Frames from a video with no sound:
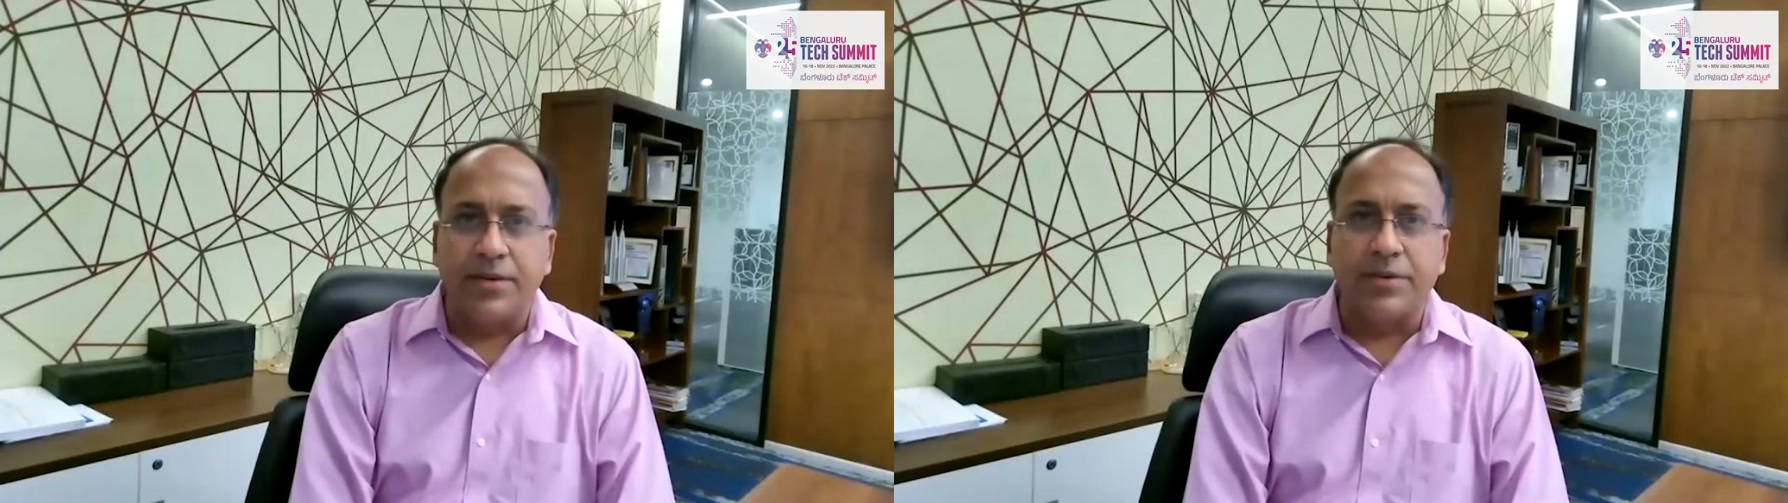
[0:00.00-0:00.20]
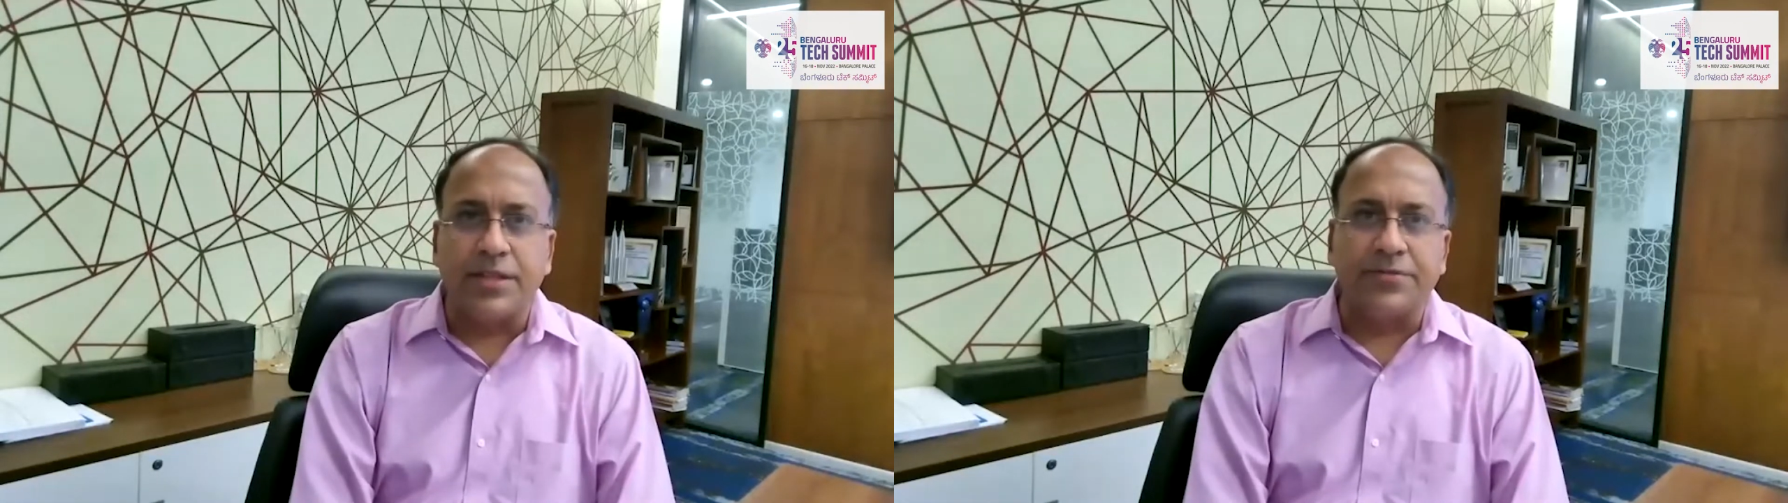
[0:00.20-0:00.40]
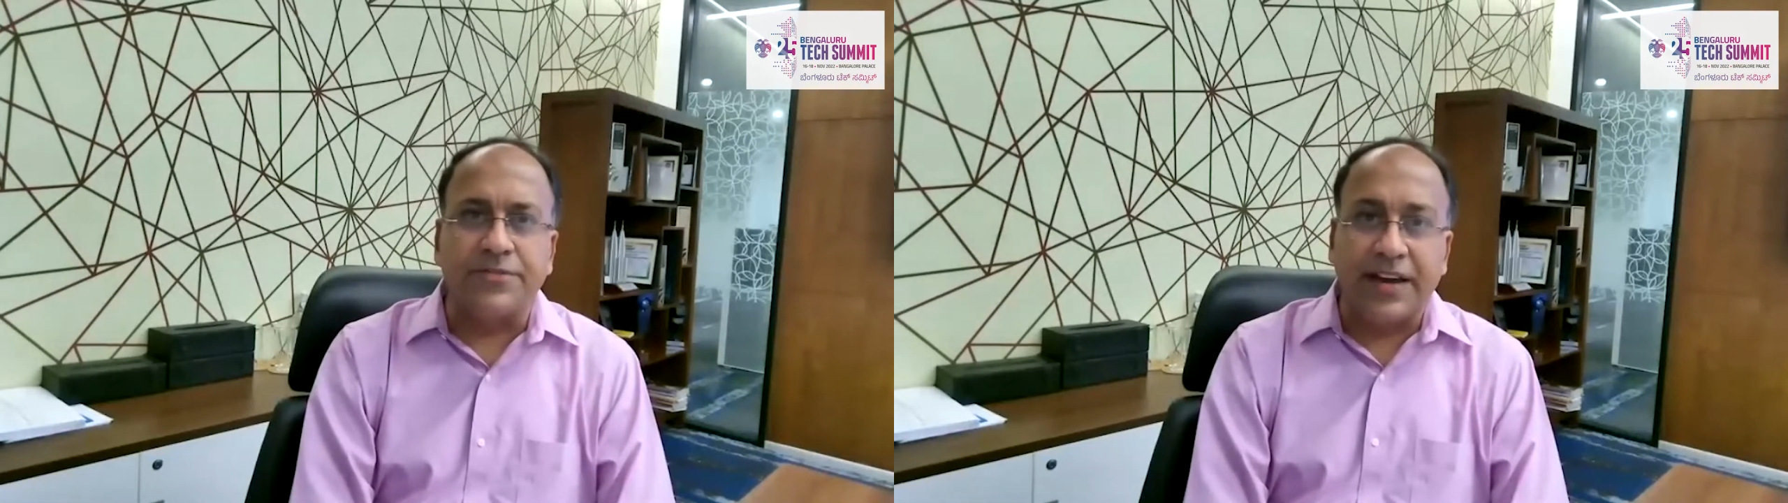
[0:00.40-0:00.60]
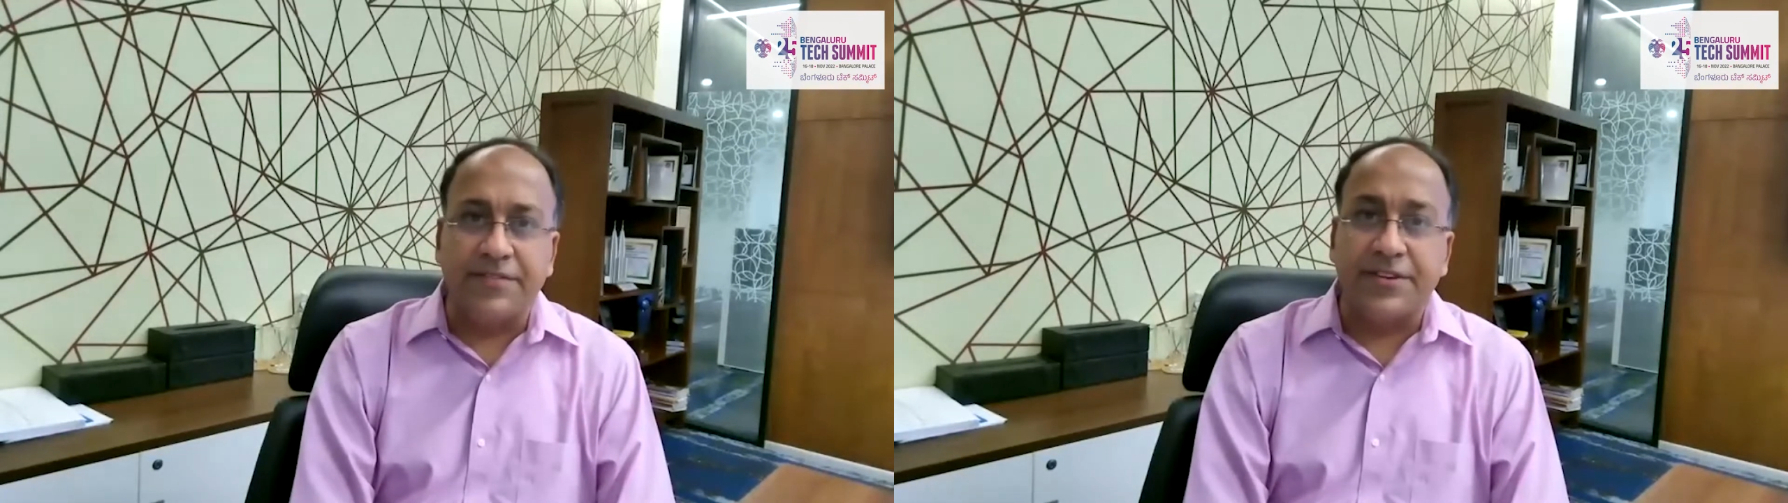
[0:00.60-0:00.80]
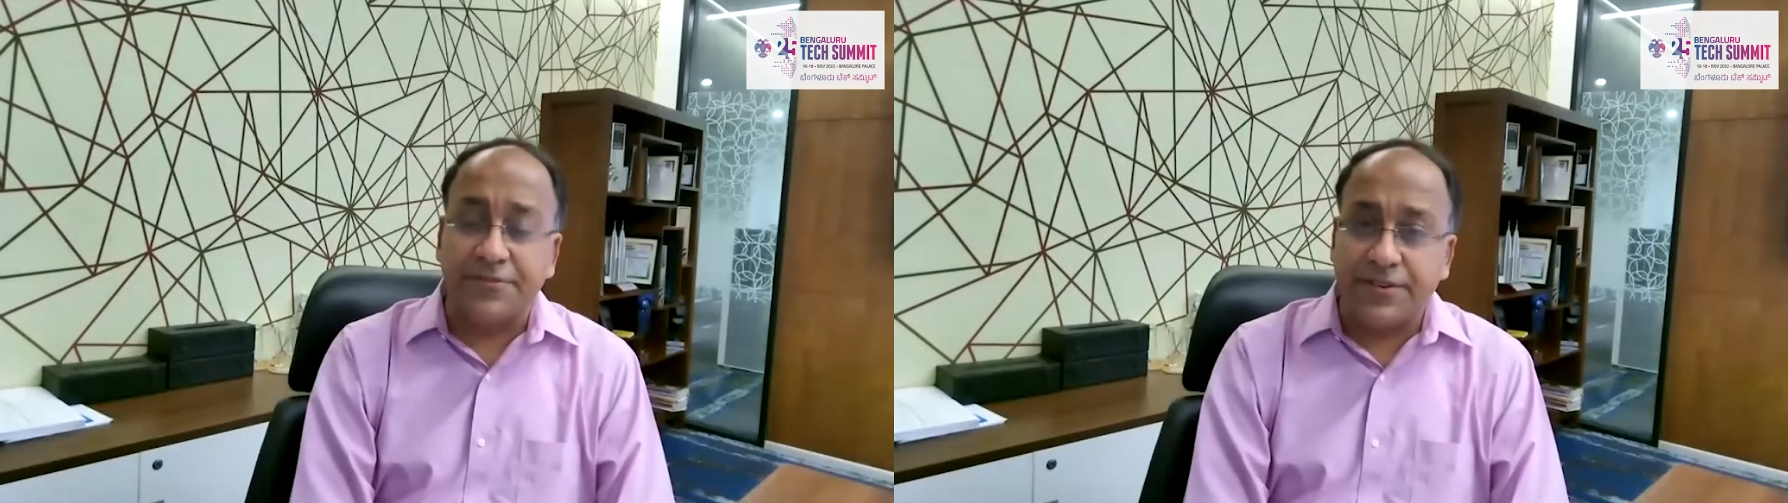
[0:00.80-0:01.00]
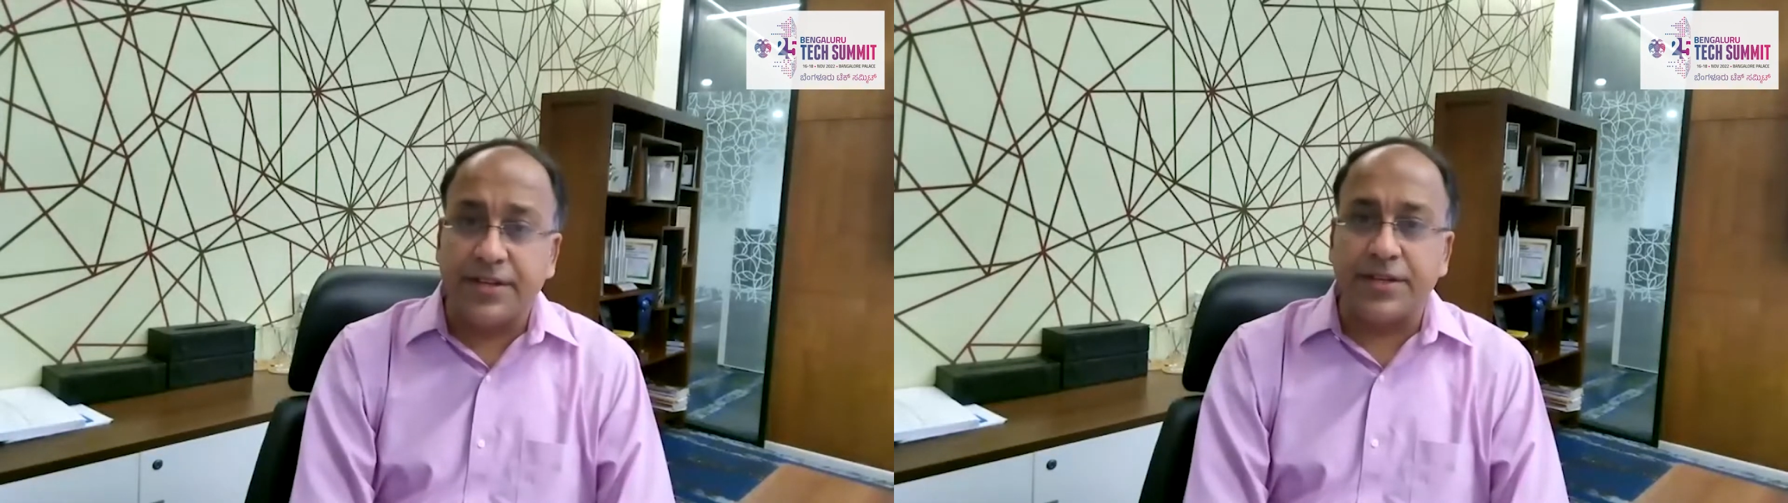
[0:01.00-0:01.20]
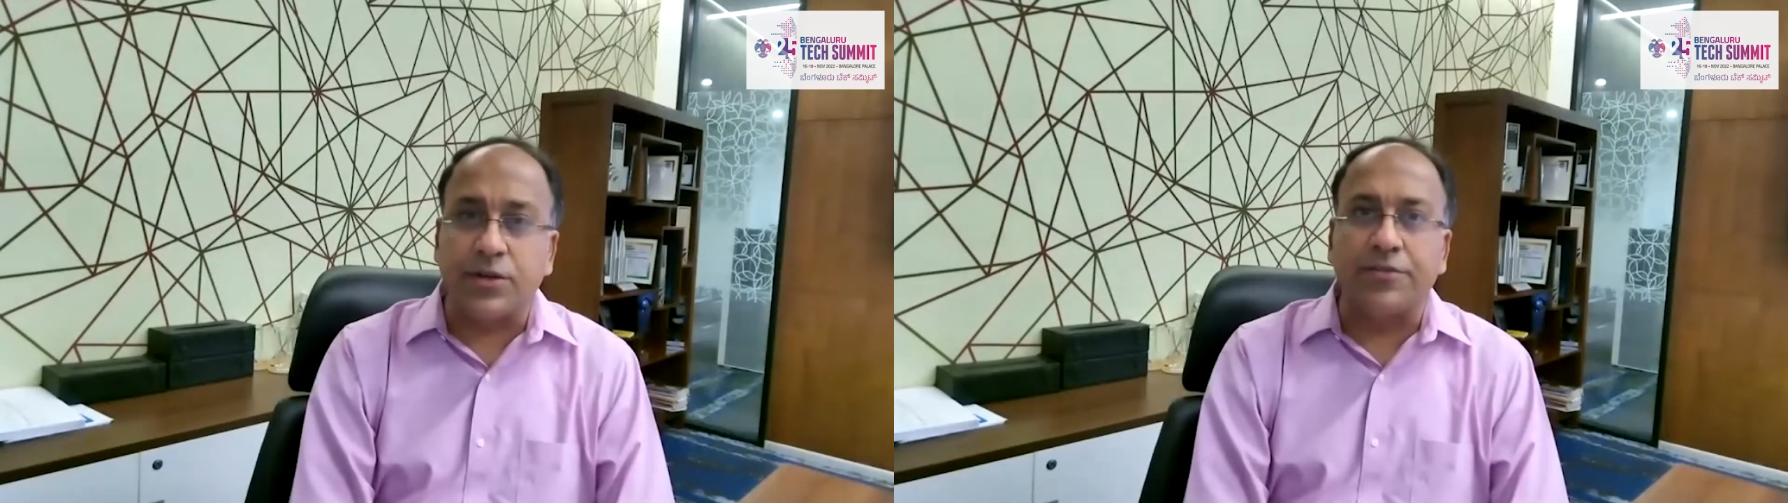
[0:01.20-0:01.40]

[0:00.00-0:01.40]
With five different